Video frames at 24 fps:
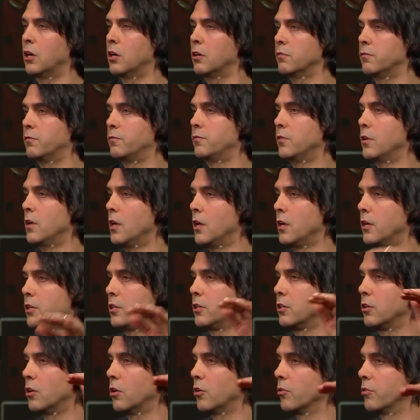of,
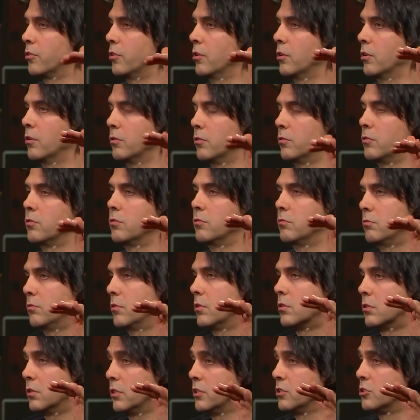you know, the
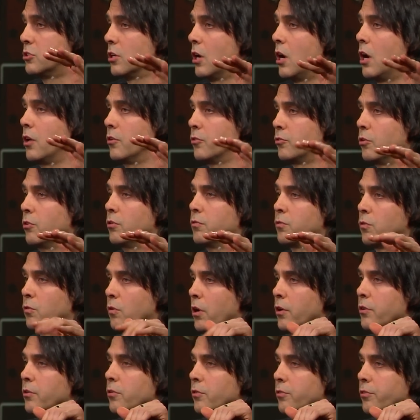the Glyn Johns over
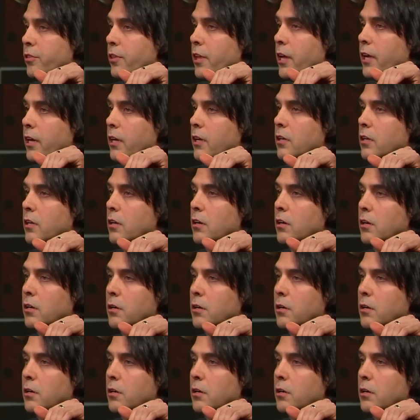under thing. Mm-hmm.